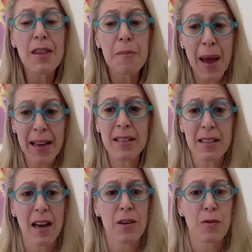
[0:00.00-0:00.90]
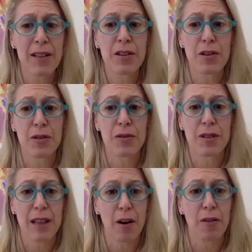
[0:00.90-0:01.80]
the pesticide
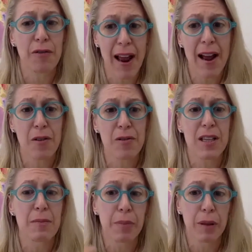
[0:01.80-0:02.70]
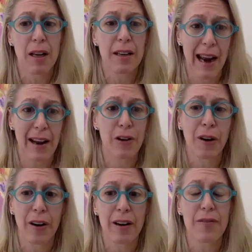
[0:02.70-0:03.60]
residues that are found in blood and
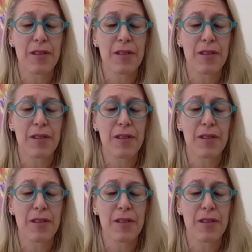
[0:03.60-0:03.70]
urine.